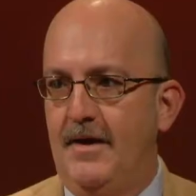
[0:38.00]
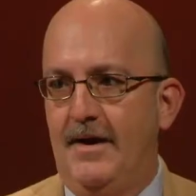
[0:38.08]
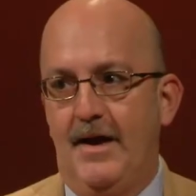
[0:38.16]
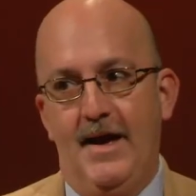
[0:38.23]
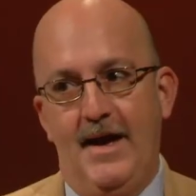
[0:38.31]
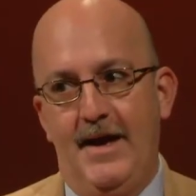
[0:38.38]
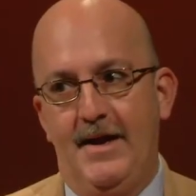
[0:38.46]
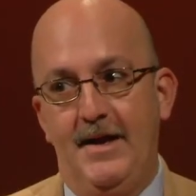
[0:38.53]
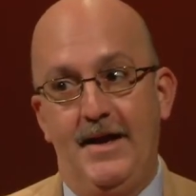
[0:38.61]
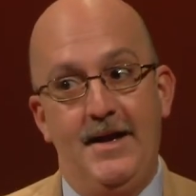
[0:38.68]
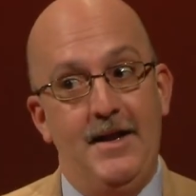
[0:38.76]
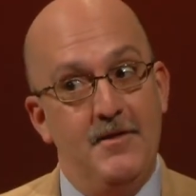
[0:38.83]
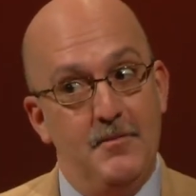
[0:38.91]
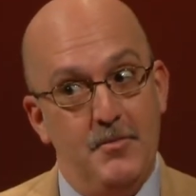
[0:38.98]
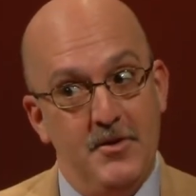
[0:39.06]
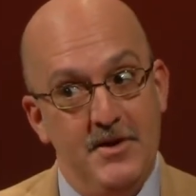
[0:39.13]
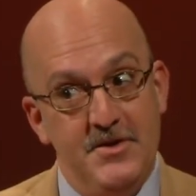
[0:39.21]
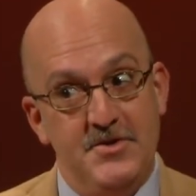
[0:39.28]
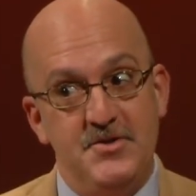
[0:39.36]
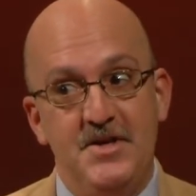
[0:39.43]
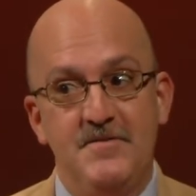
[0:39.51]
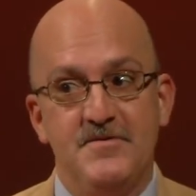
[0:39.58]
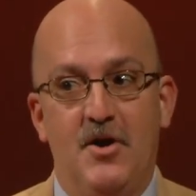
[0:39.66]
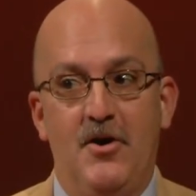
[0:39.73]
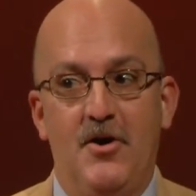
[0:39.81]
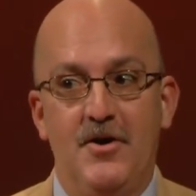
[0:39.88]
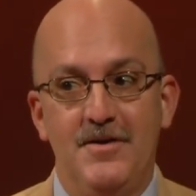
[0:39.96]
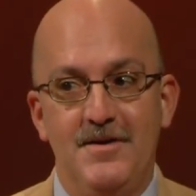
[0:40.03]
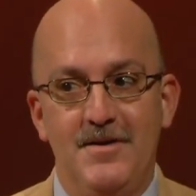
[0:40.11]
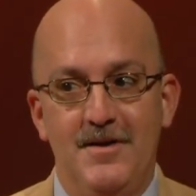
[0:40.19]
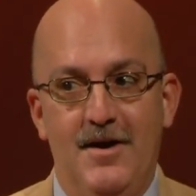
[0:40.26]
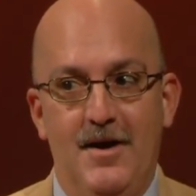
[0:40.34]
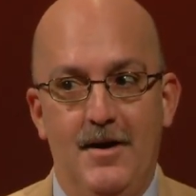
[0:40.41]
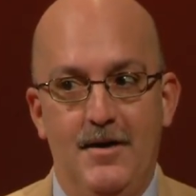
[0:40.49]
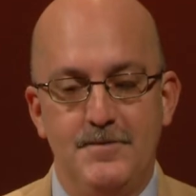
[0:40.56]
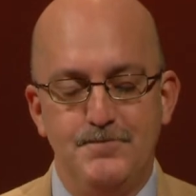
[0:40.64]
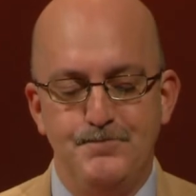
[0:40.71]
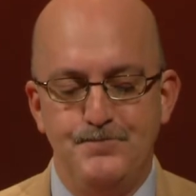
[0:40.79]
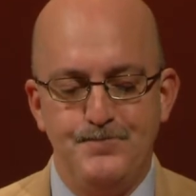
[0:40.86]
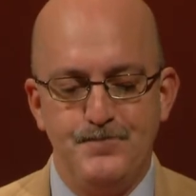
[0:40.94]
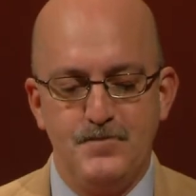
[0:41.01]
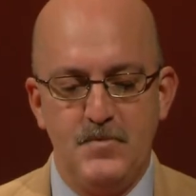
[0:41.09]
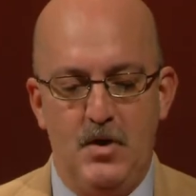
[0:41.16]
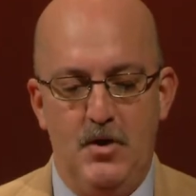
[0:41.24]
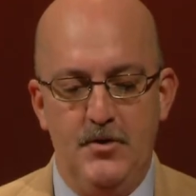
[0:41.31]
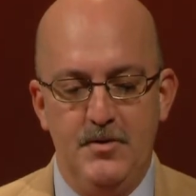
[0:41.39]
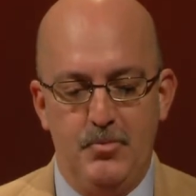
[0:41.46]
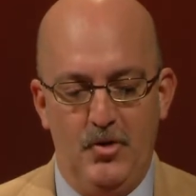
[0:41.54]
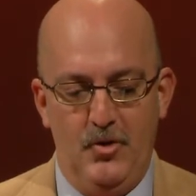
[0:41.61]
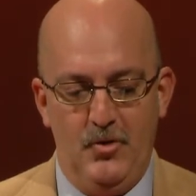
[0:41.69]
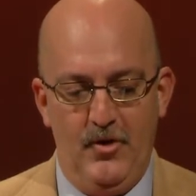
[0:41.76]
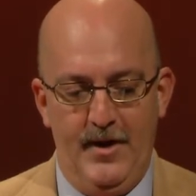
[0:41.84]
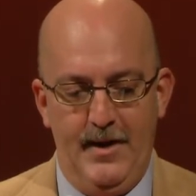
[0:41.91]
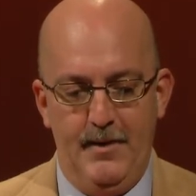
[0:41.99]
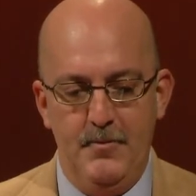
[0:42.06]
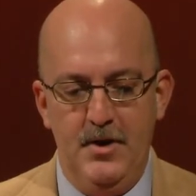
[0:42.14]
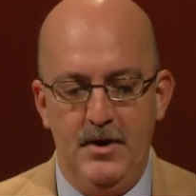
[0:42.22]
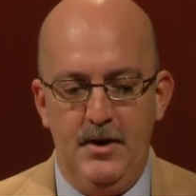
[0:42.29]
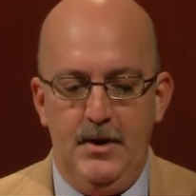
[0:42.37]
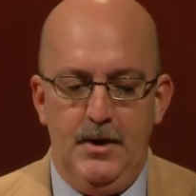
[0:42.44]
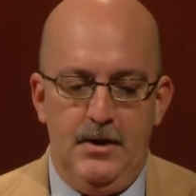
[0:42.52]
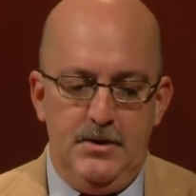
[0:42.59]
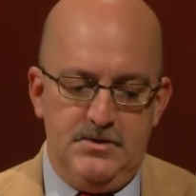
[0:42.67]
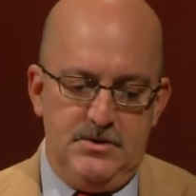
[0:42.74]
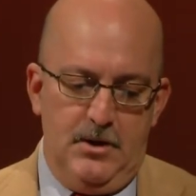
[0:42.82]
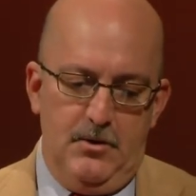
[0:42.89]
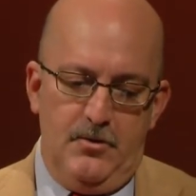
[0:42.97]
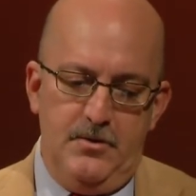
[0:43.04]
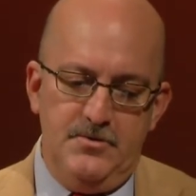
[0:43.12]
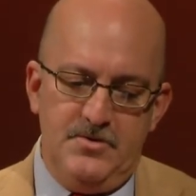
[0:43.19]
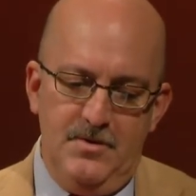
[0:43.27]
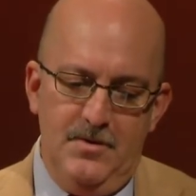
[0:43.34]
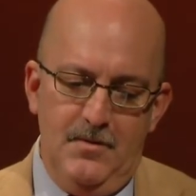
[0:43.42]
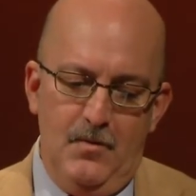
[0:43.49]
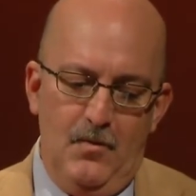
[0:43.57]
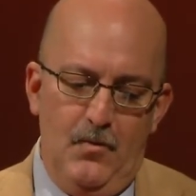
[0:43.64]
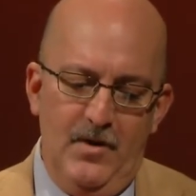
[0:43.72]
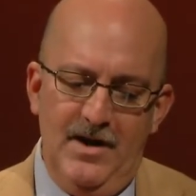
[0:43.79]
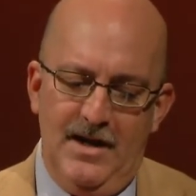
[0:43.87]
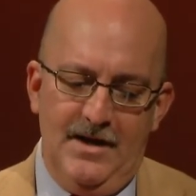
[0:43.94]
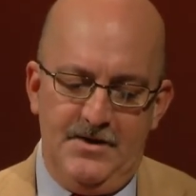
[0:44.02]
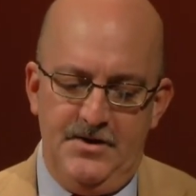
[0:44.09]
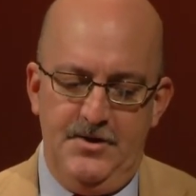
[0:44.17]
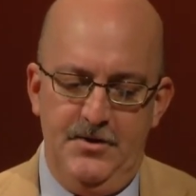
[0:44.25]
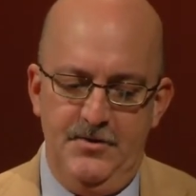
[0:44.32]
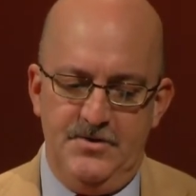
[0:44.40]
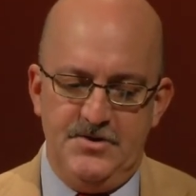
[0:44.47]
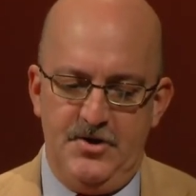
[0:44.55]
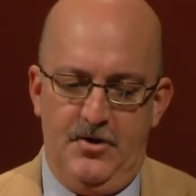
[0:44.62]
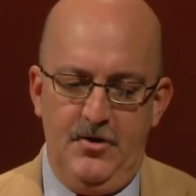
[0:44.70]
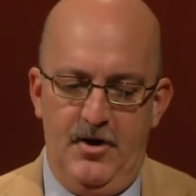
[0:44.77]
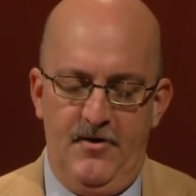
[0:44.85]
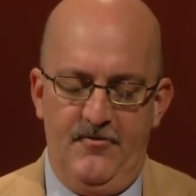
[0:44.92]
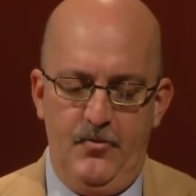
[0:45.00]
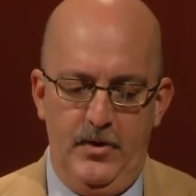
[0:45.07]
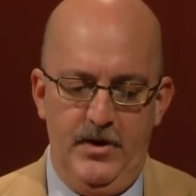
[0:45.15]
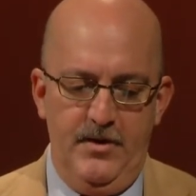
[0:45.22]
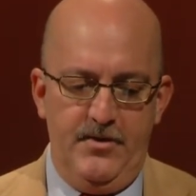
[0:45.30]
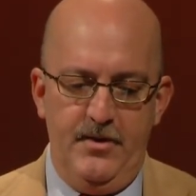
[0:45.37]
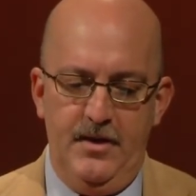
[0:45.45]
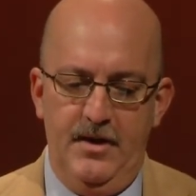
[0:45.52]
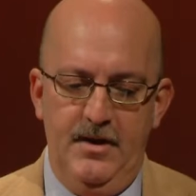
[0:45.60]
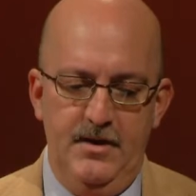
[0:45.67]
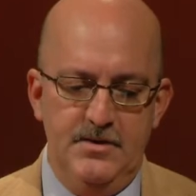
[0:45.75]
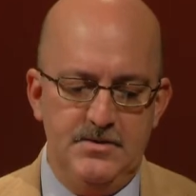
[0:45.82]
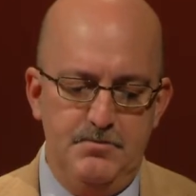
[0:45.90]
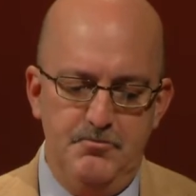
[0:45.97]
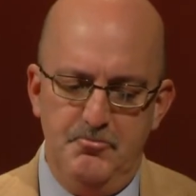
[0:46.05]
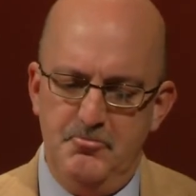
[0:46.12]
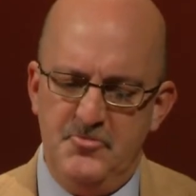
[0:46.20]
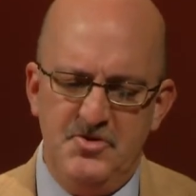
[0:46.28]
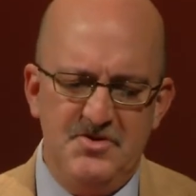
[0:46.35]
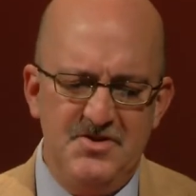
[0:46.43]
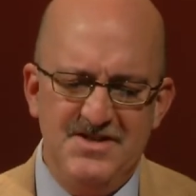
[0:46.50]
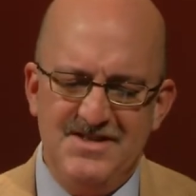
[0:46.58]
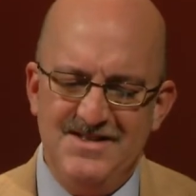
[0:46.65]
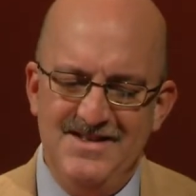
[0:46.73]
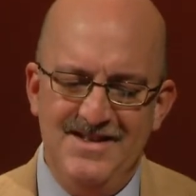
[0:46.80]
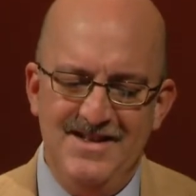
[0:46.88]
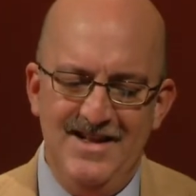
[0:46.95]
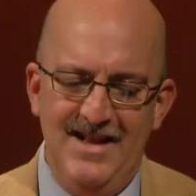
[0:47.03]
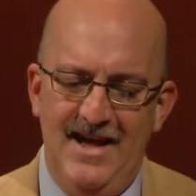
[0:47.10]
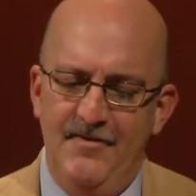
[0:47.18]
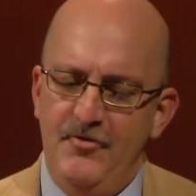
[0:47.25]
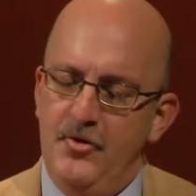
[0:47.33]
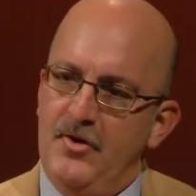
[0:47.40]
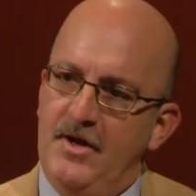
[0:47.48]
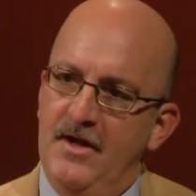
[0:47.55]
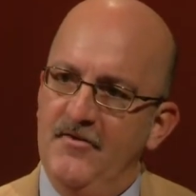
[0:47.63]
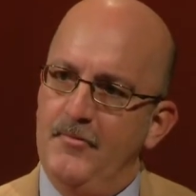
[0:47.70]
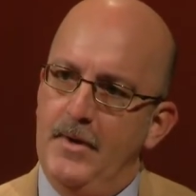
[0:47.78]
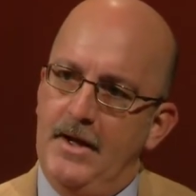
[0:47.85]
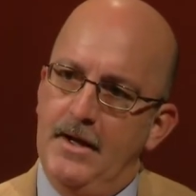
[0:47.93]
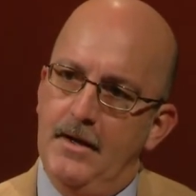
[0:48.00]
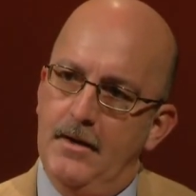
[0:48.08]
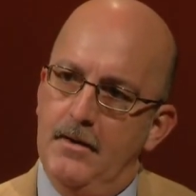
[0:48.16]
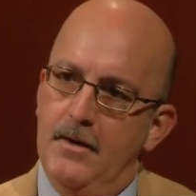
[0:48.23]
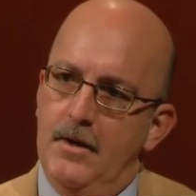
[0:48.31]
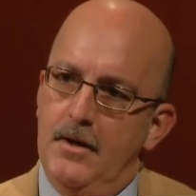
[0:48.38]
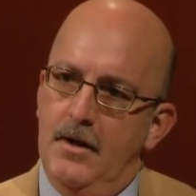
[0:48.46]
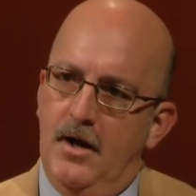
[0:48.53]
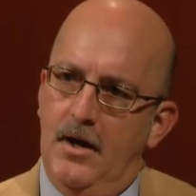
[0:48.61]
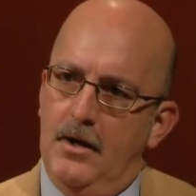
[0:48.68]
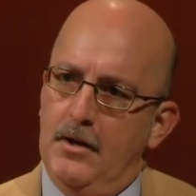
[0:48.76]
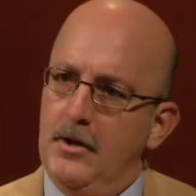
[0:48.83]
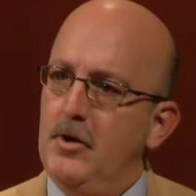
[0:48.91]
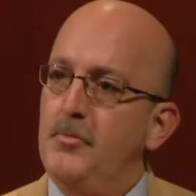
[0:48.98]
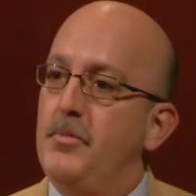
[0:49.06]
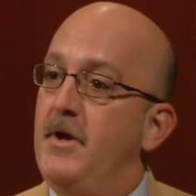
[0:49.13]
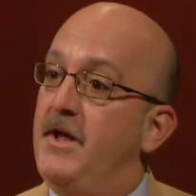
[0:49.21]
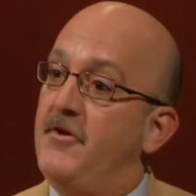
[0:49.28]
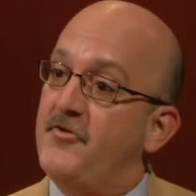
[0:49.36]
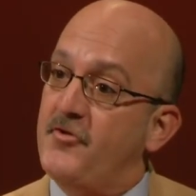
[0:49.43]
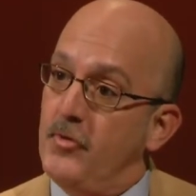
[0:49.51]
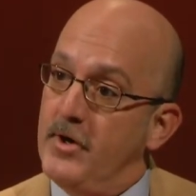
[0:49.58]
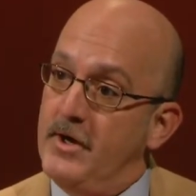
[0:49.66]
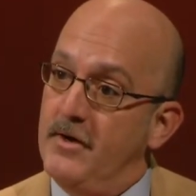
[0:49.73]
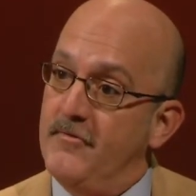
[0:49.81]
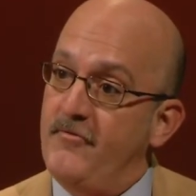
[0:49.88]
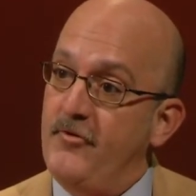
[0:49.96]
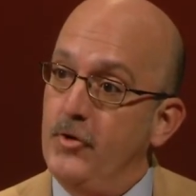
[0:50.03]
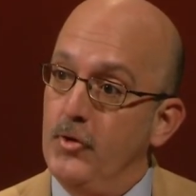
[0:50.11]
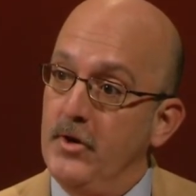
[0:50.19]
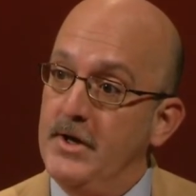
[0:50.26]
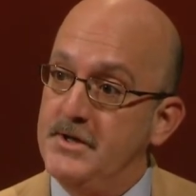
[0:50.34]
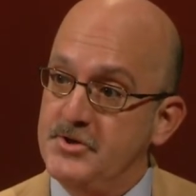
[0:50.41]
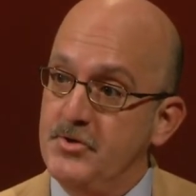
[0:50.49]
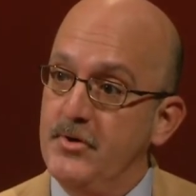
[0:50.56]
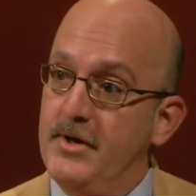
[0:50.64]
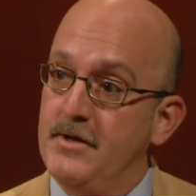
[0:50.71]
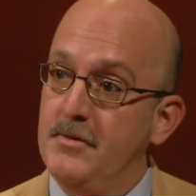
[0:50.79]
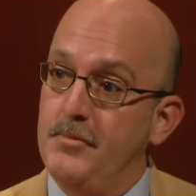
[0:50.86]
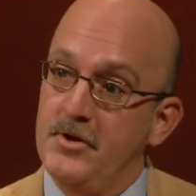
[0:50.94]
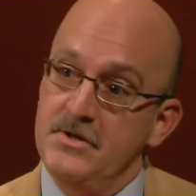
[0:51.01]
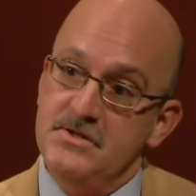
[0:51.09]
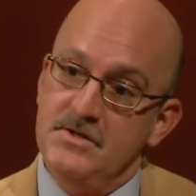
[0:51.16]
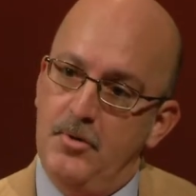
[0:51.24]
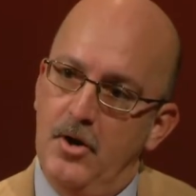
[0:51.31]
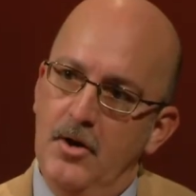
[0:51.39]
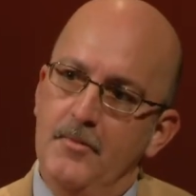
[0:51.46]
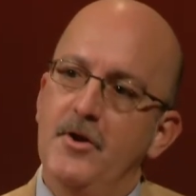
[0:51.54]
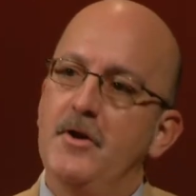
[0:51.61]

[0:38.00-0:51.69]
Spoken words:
had any of the police chiefs on the program. So what I'd like to do to start off with is just have you give me a little history of your history in the police department.